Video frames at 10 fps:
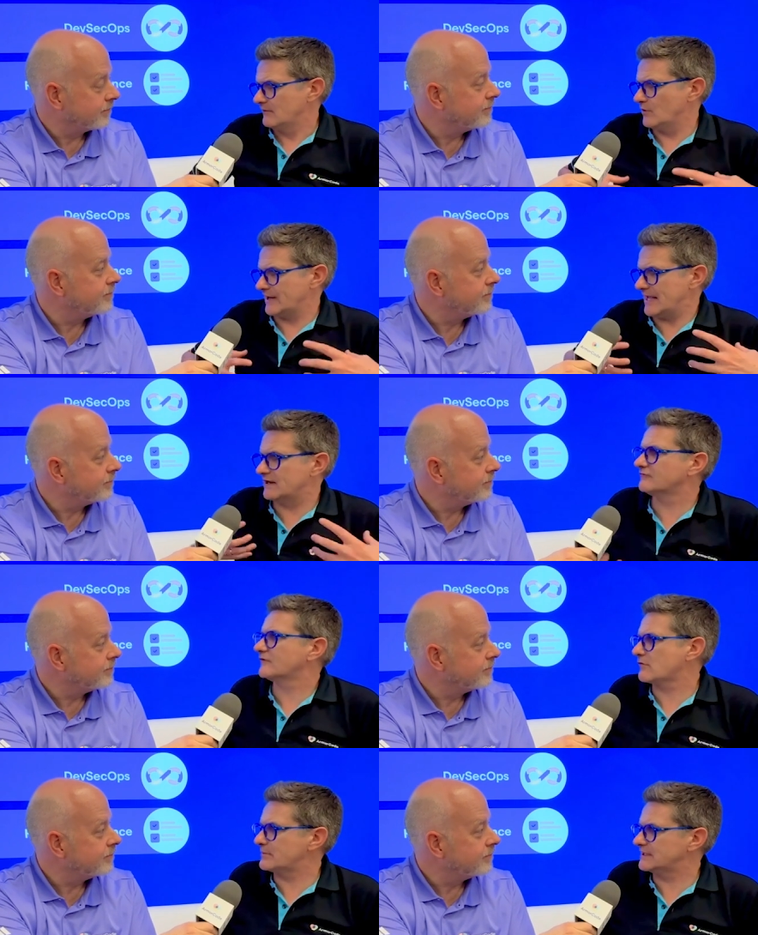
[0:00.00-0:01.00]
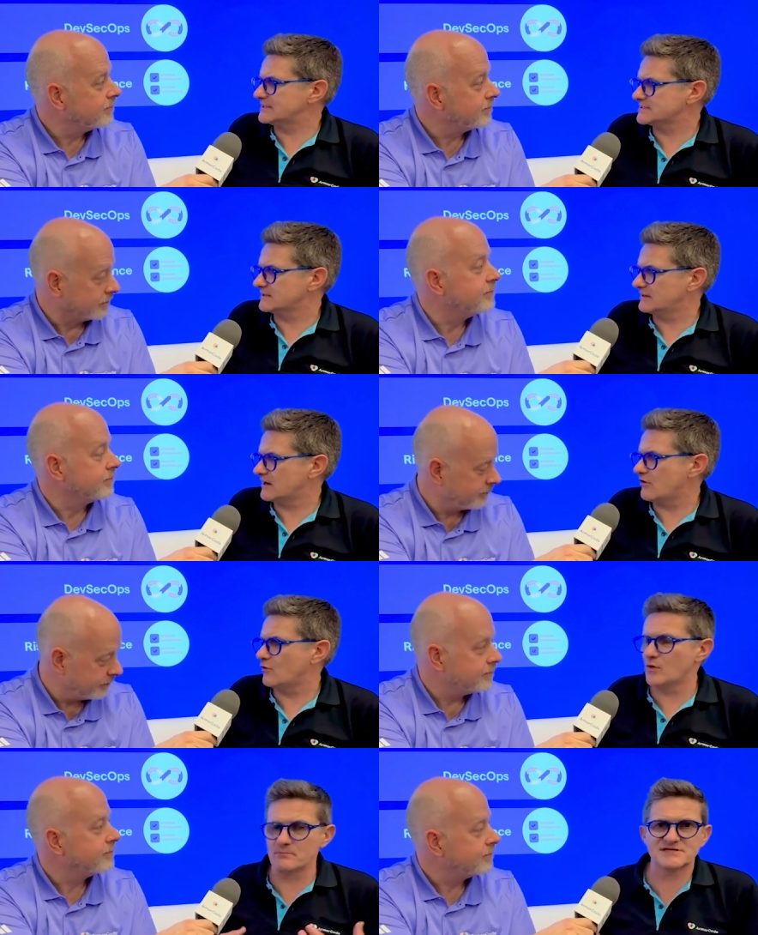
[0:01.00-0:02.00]
Speaker 1: what hidden vulnerabilities are in there or
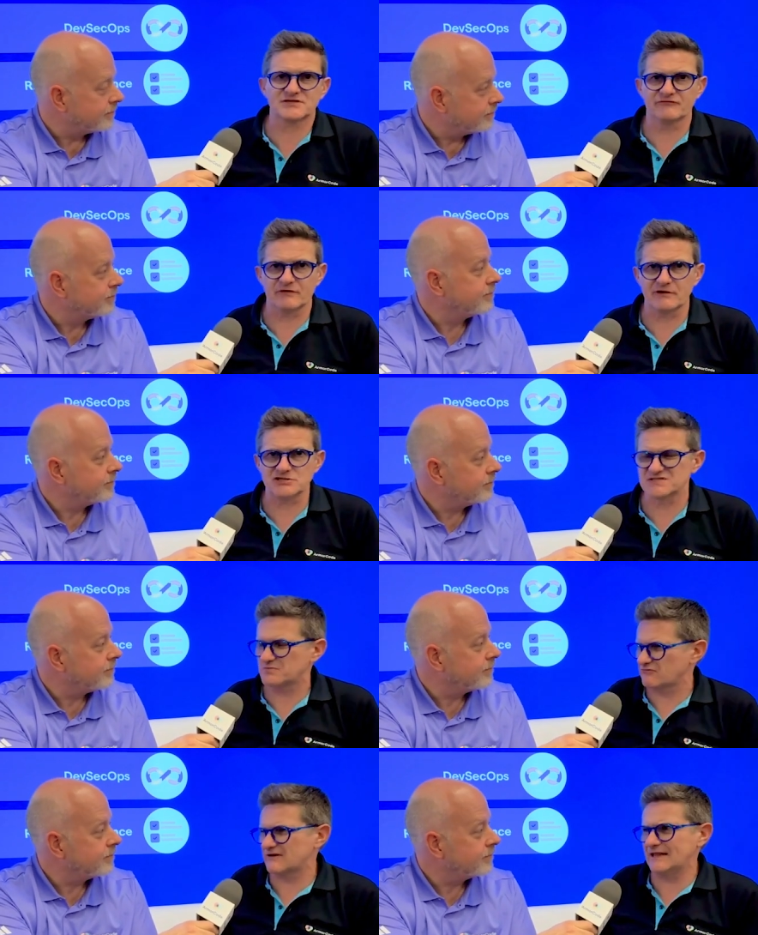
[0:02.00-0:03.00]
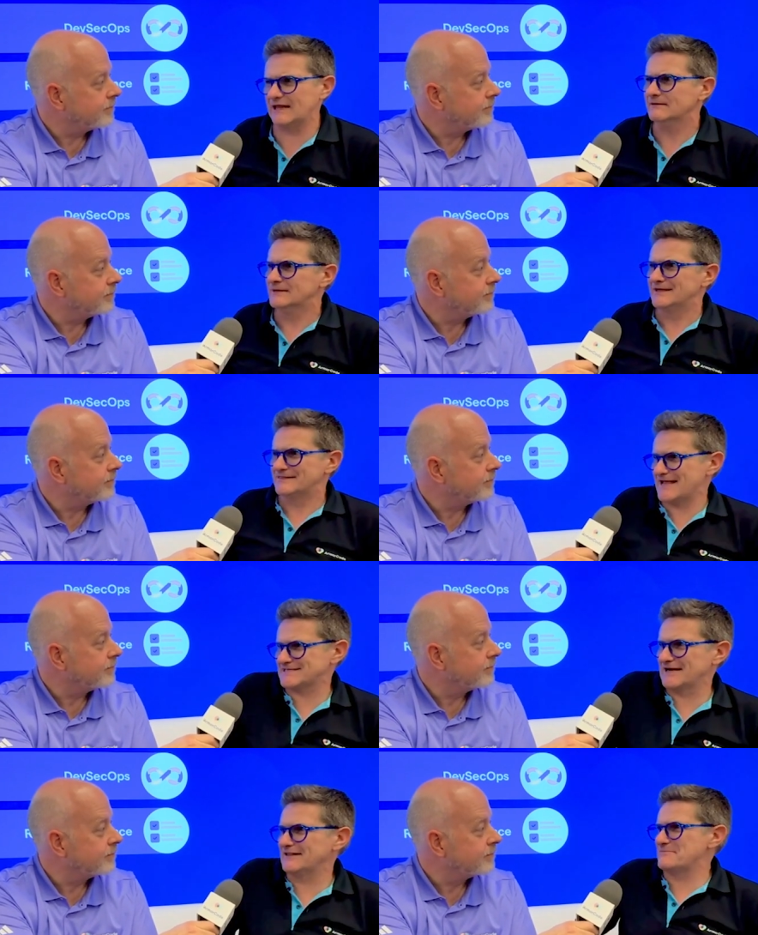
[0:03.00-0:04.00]
what misconfigurations. But really, that's
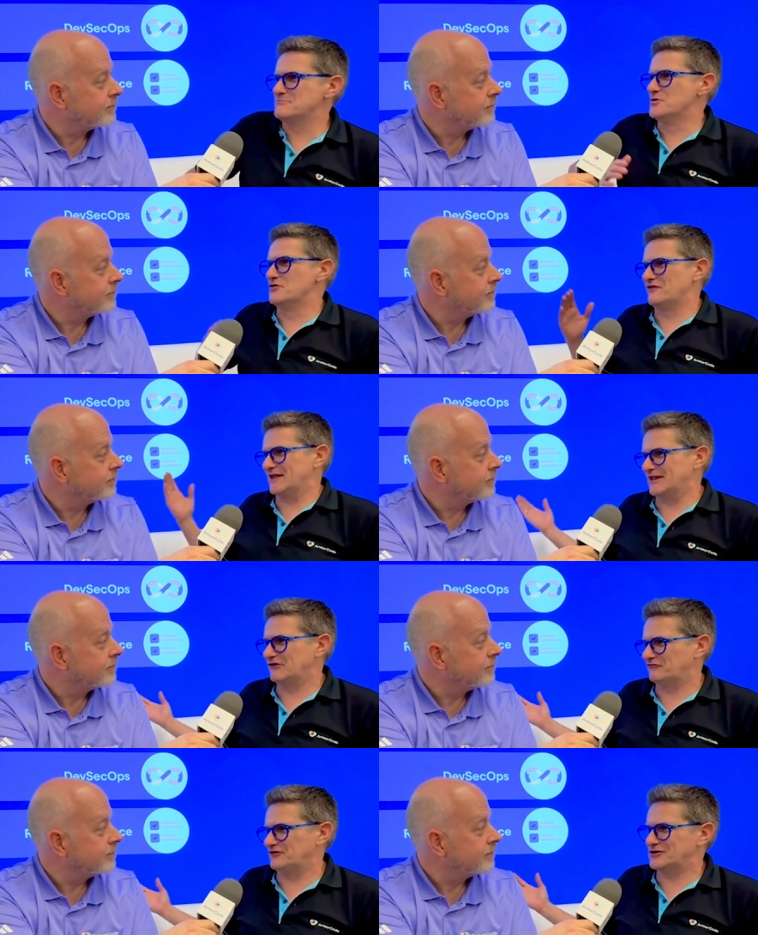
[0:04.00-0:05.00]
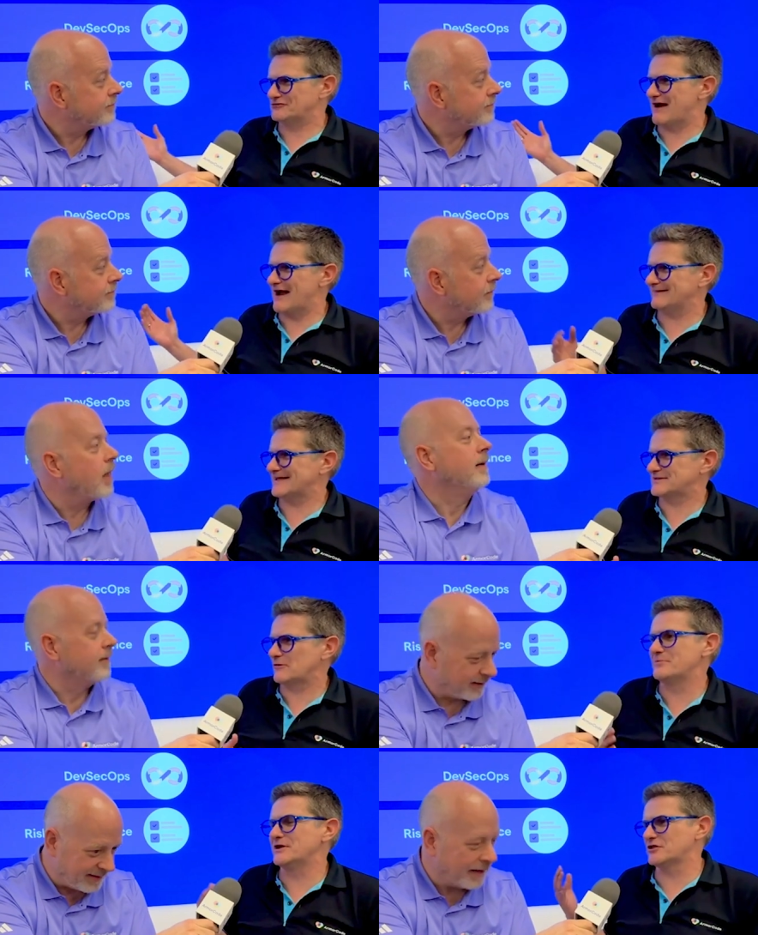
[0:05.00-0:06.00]
kind of like moving a little further, right? That, that would
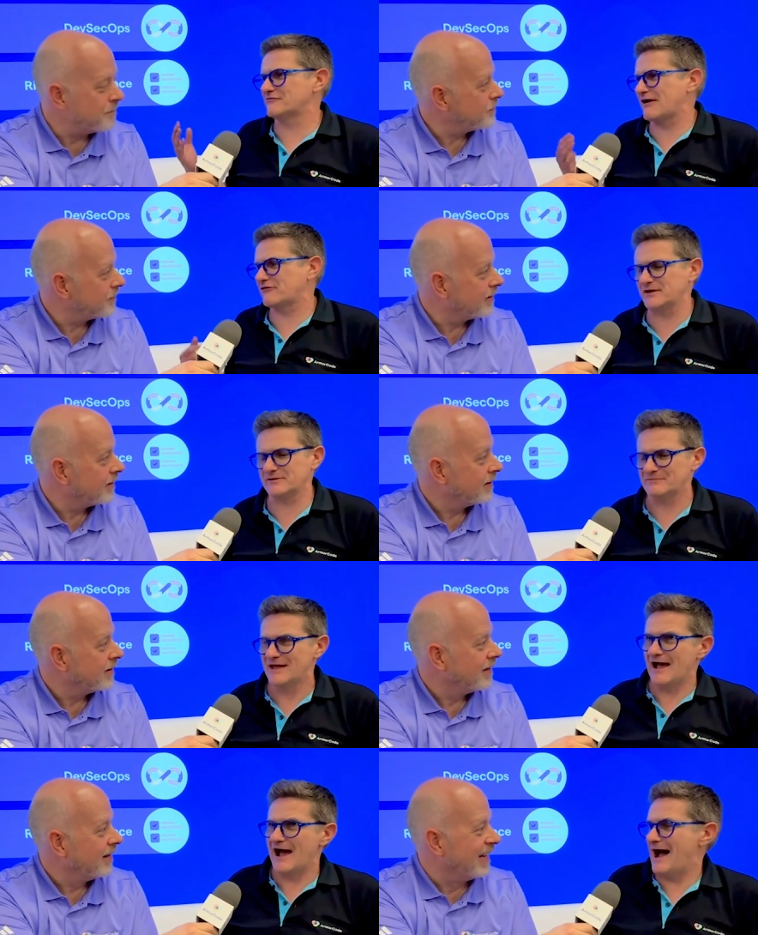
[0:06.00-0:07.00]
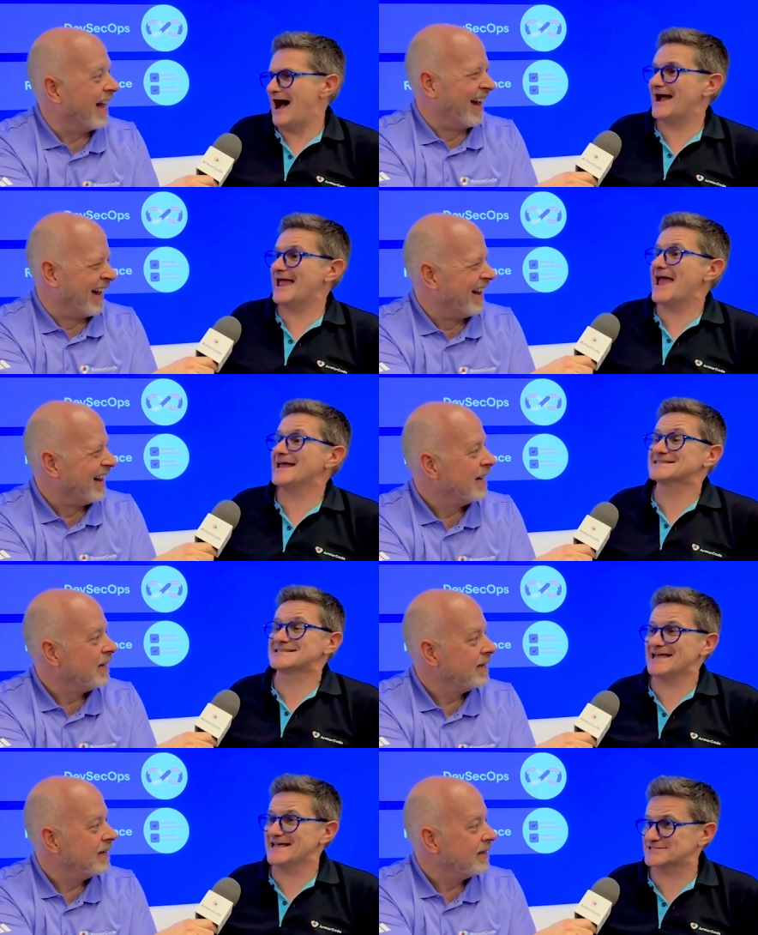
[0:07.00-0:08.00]
be another acronym, uh,
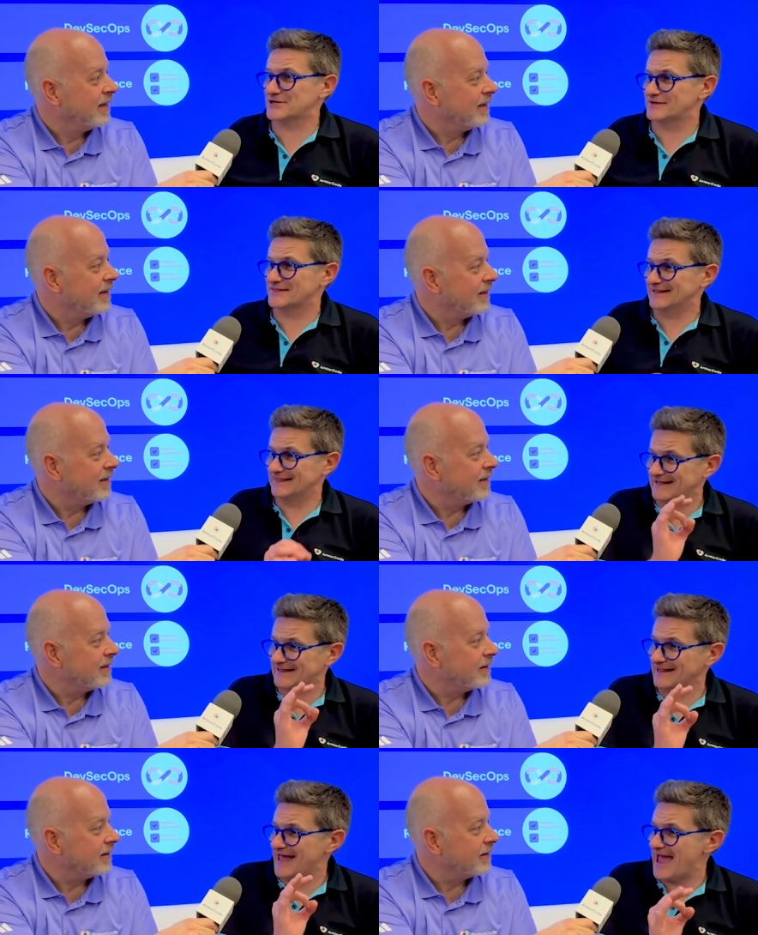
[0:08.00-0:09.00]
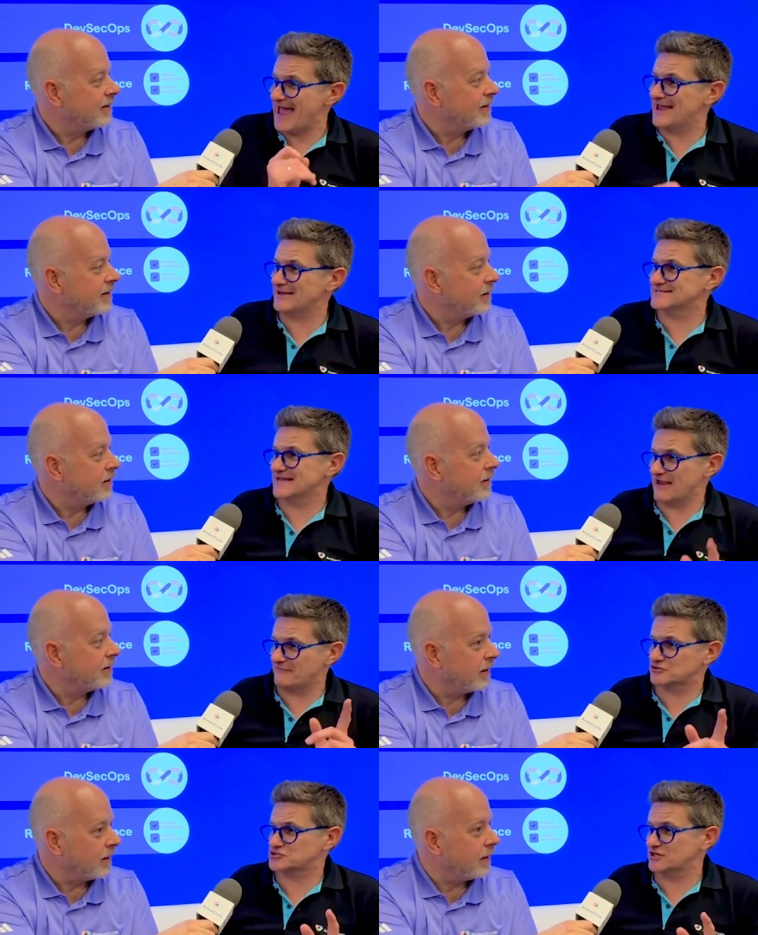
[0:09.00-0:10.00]
IAC, so the the little a is
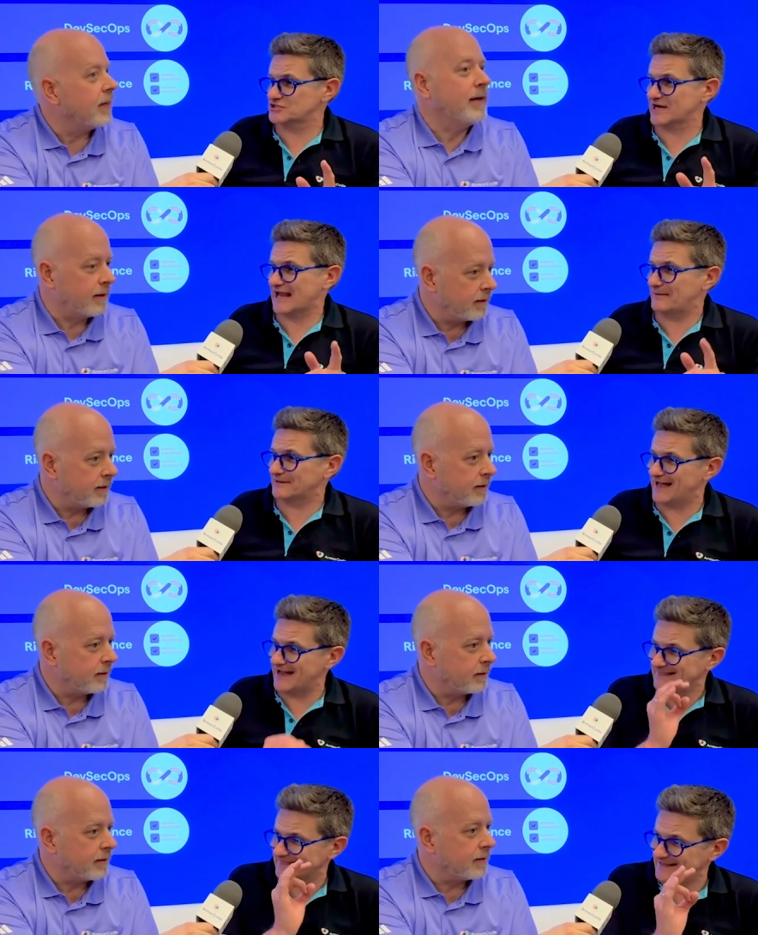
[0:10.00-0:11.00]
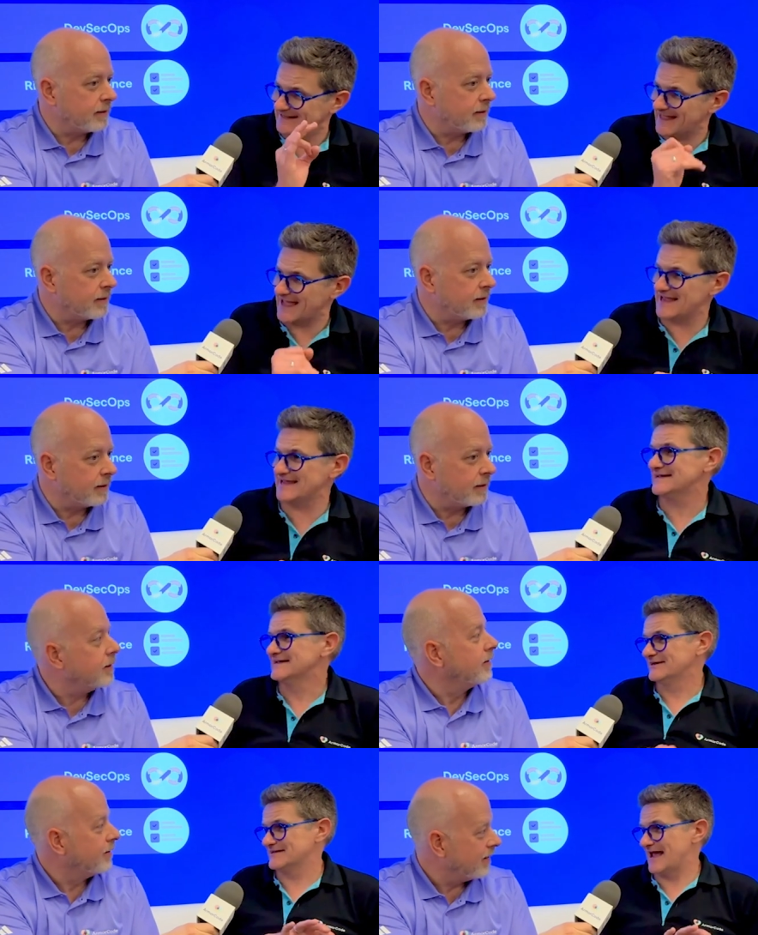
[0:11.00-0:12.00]
infrastructure, capital I, little a
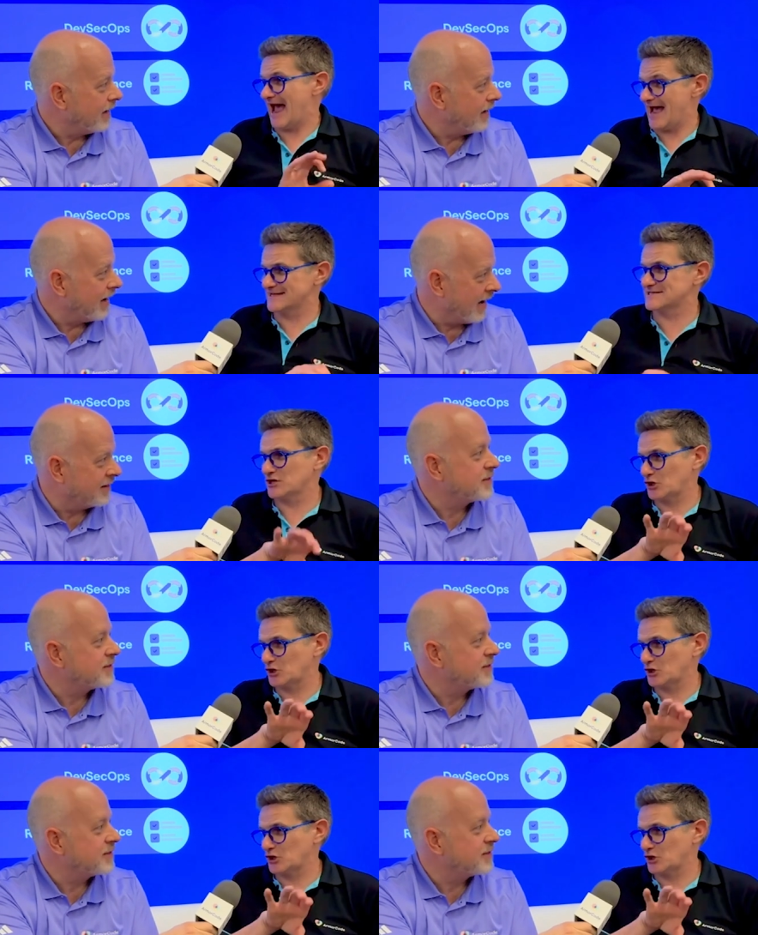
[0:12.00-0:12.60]
as